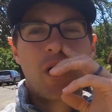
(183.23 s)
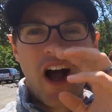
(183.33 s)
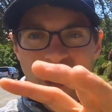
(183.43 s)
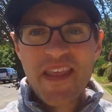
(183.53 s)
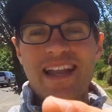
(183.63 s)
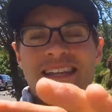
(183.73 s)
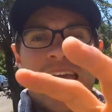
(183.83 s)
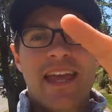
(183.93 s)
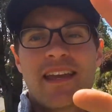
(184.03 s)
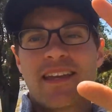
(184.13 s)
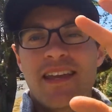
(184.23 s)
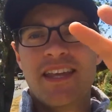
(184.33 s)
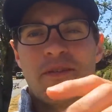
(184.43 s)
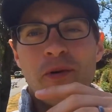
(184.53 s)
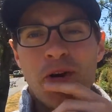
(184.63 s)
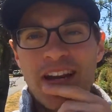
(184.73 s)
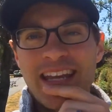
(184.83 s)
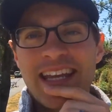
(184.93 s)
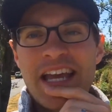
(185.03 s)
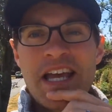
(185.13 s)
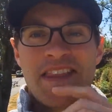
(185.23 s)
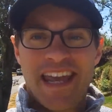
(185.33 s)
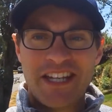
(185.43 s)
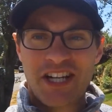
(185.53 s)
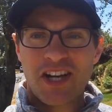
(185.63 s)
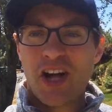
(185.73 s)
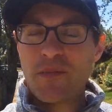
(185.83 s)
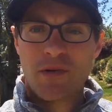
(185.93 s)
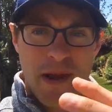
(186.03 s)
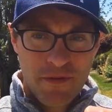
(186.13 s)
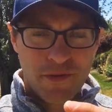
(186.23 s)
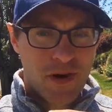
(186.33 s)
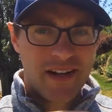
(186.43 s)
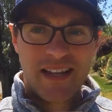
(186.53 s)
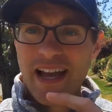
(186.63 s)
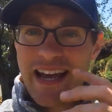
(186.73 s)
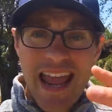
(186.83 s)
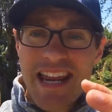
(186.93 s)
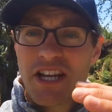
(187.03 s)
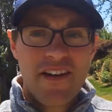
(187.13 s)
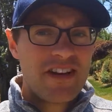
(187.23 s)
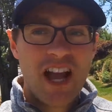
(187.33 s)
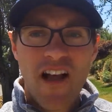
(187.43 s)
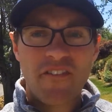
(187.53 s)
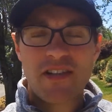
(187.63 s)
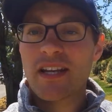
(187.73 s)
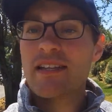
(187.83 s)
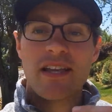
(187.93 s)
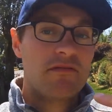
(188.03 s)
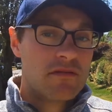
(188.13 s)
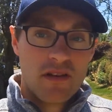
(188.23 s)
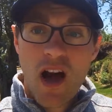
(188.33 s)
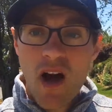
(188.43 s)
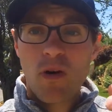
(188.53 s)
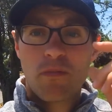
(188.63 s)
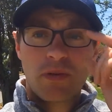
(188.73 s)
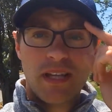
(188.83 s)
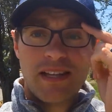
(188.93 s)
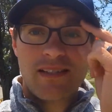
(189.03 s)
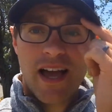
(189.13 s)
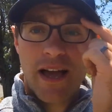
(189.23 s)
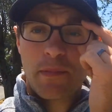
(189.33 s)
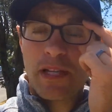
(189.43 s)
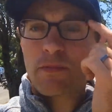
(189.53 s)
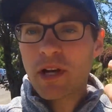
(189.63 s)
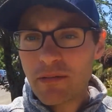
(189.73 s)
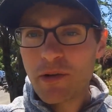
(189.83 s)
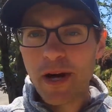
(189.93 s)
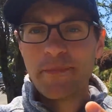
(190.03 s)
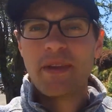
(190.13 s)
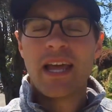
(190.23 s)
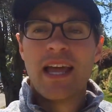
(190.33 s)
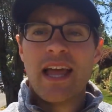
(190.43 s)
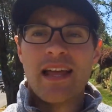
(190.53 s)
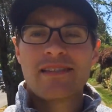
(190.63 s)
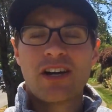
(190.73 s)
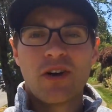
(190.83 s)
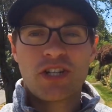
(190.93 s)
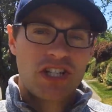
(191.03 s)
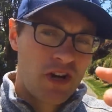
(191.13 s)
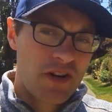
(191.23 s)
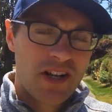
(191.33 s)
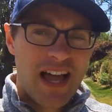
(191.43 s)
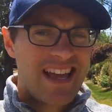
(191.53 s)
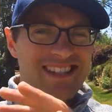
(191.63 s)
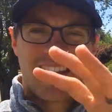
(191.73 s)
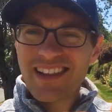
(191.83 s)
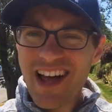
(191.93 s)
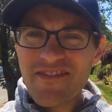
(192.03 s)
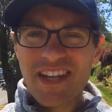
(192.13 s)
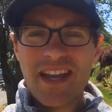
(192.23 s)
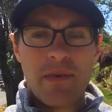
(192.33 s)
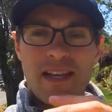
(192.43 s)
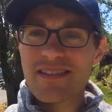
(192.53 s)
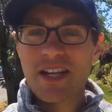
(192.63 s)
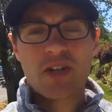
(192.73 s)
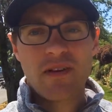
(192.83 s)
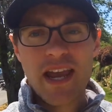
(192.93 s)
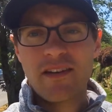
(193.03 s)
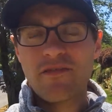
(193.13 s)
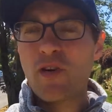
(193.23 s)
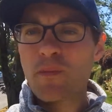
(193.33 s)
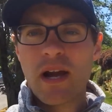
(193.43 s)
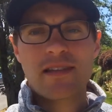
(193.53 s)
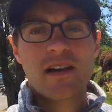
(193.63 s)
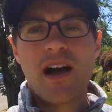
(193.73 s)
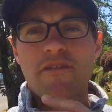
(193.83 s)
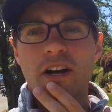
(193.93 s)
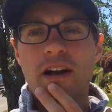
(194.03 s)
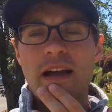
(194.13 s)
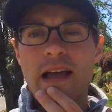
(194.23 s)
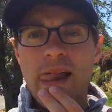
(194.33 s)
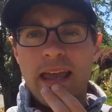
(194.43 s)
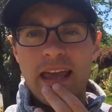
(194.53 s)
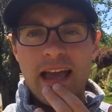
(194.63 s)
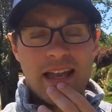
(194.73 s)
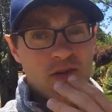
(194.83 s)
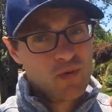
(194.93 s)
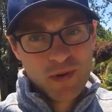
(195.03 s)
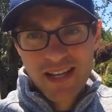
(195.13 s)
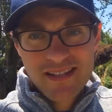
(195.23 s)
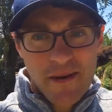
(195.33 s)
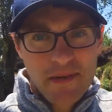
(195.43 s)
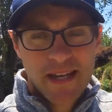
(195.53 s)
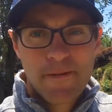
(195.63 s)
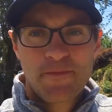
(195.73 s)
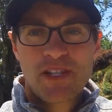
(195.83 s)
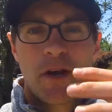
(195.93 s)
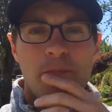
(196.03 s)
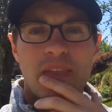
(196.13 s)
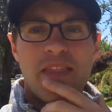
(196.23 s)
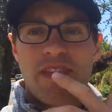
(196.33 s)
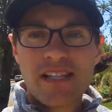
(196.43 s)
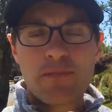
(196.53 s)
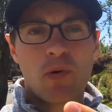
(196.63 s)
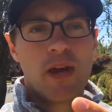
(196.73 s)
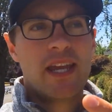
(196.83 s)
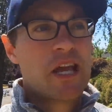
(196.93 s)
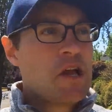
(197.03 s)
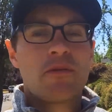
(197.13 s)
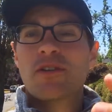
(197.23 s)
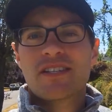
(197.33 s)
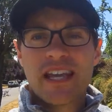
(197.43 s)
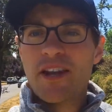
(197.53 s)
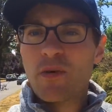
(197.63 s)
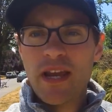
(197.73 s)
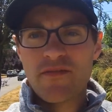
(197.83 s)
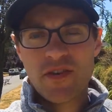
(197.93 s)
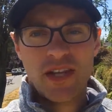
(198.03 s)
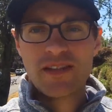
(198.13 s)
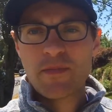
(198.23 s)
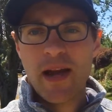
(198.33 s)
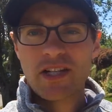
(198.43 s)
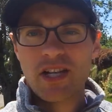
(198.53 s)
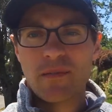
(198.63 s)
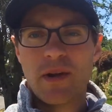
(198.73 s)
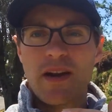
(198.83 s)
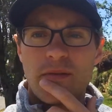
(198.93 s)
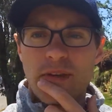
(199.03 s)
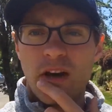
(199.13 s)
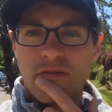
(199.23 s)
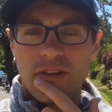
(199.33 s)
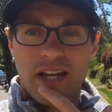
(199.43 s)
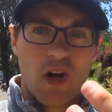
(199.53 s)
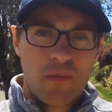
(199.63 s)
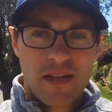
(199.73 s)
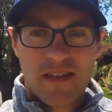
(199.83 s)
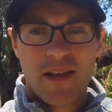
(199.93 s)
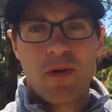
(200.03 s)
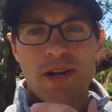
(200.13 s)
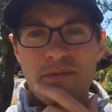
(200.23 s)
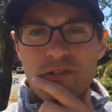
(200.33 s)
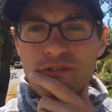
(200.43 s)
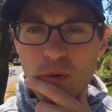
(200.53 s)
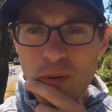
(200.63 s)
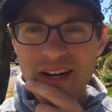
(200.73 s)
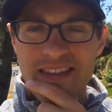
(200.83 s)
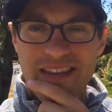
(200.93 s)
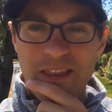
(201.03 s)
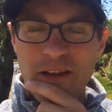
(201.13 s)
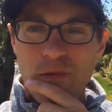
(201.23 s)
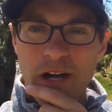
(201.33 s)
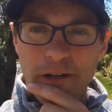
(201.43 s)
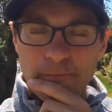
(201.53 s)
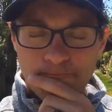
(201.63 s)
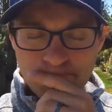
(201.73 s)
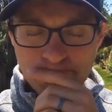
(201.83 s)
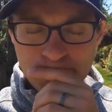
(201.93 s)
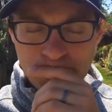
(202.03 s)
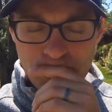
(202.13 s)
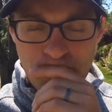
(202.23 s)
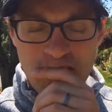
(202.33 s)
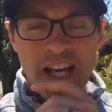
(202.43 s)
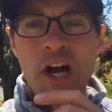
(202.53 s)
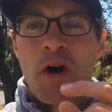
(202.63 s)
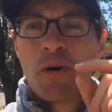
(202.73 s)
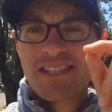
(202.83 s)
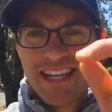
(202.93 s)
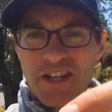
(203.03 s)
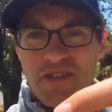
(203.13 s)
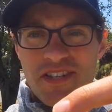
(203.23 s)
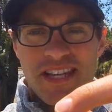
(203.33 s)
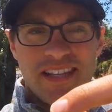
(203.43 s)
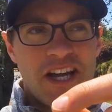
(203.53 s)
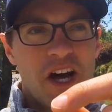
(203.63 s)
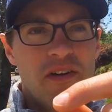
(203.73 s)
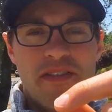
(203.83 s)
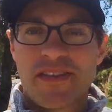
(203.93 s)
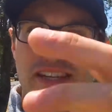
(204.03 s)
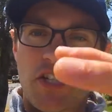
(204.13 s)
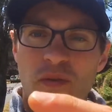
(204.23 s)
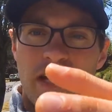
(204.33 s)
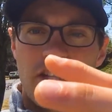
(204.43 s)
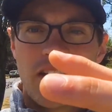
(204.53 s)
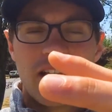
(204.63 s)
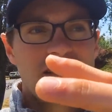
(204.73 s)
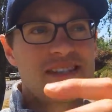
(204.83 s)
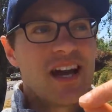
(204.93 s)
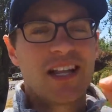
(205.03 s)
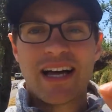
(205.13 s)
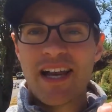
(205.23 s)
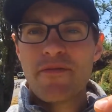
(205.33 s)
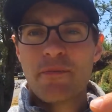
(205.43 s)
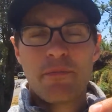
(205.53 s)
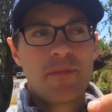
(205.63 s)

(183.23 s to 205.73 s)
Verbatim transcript: on that day in the morning the agent called me right before our deadline. Hey, do you have any offers? And I said, no, please, uh, please bring me one. And so she showed her clients, they loved it, made us a great full price offer, and we accepted it. So at this point, we're just kind of waiting for the inspection period to be over and hoping that they want to move forward. I think they will. What's interesting though in this situation is a lot of